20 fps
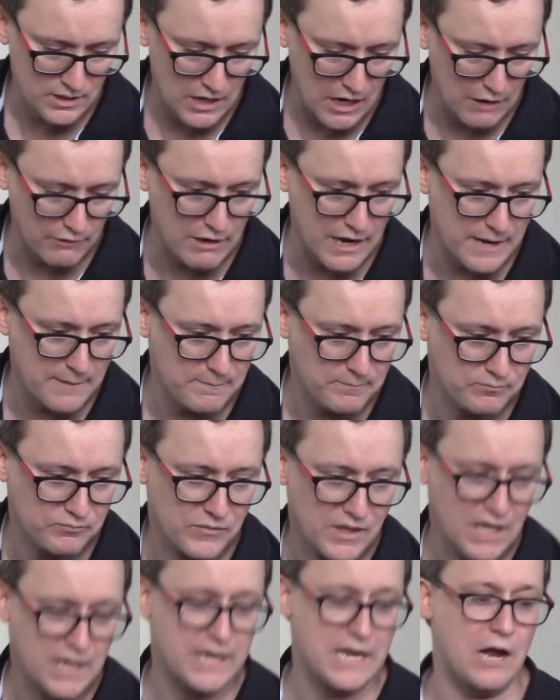All right.
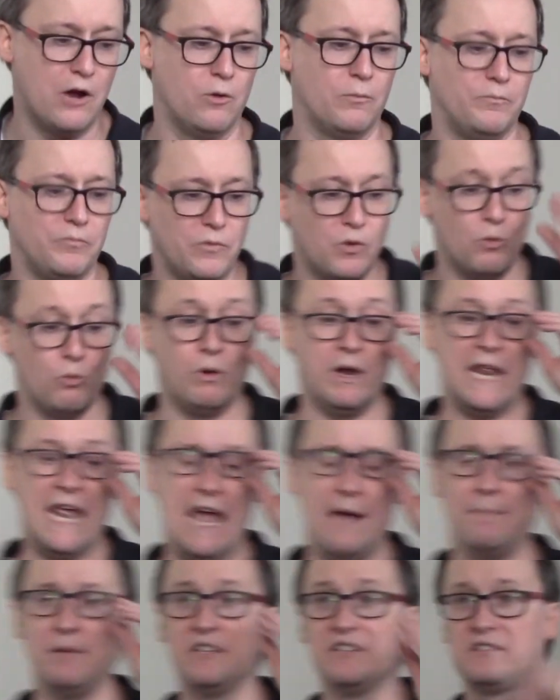Now, what
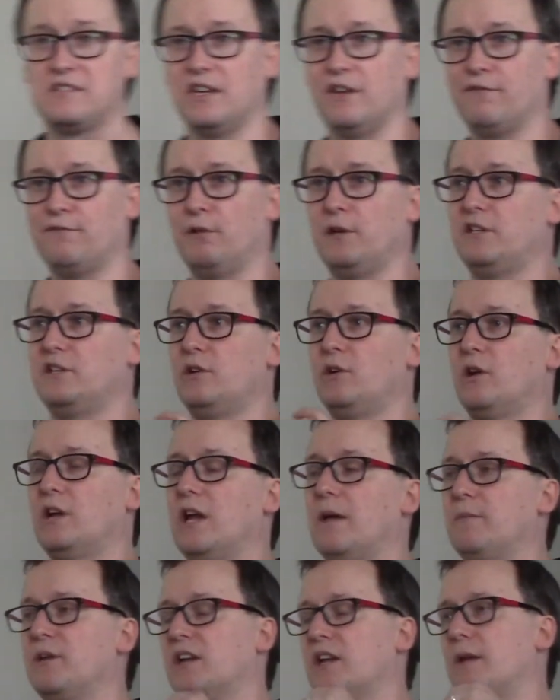happens if we do
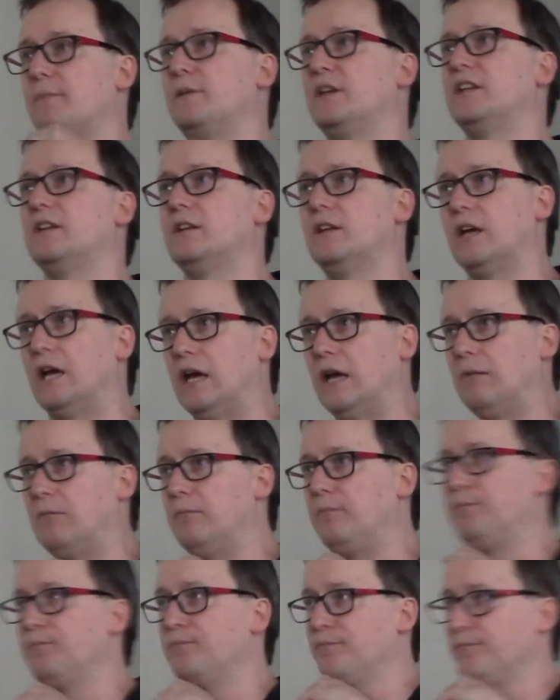come in?
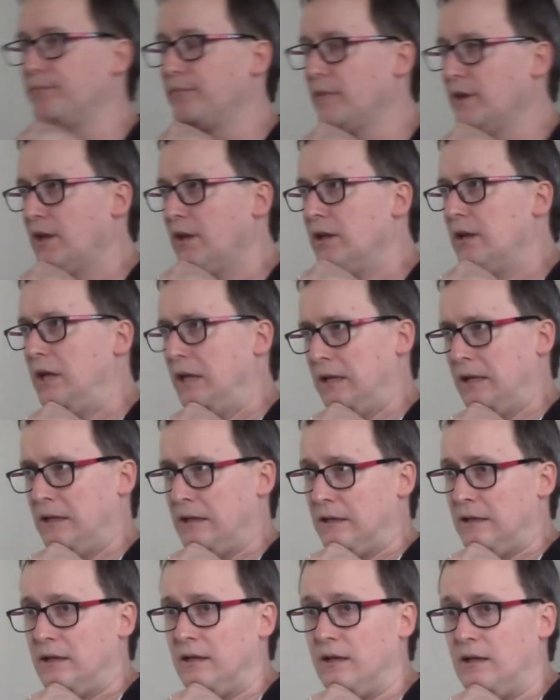
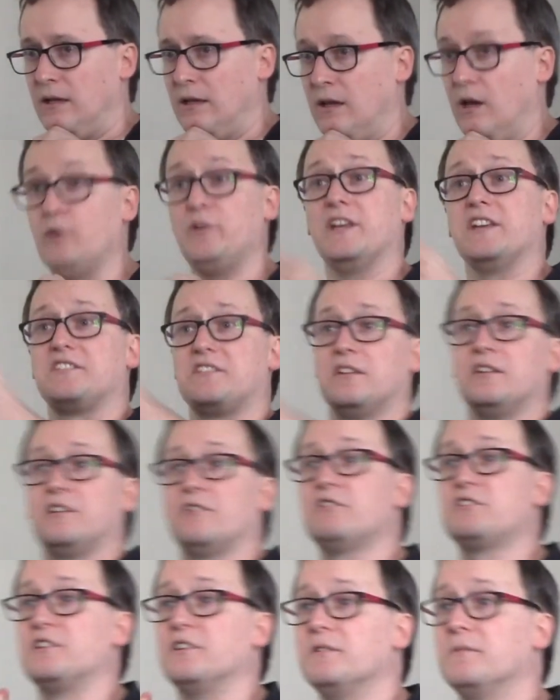Oh yes,
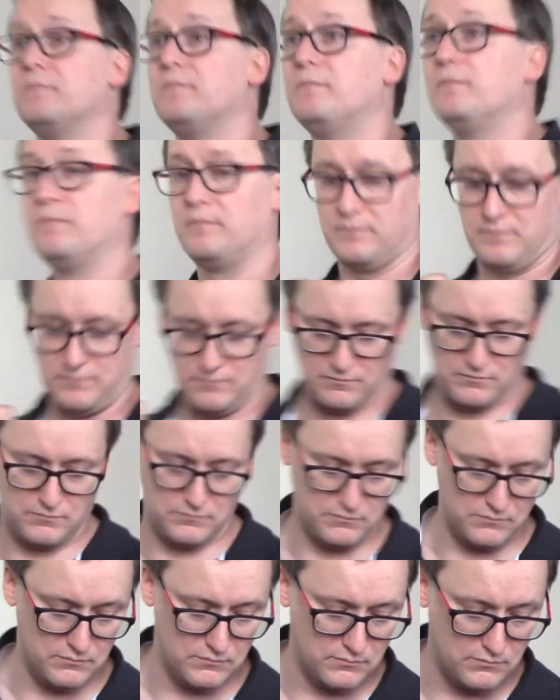Christian.
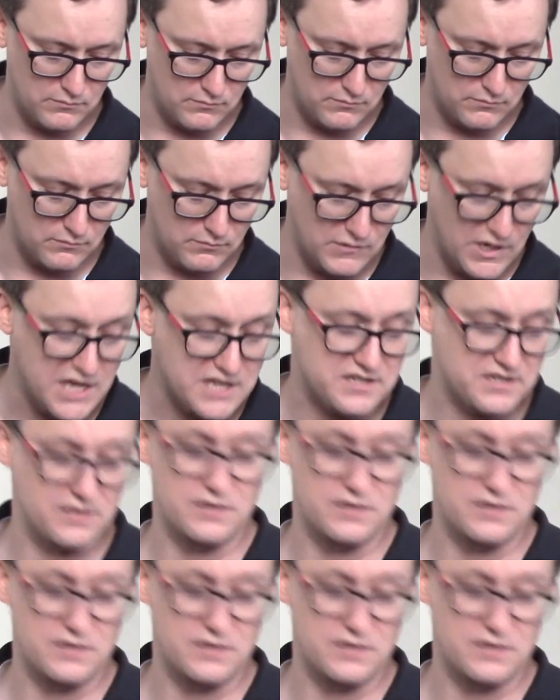Yes.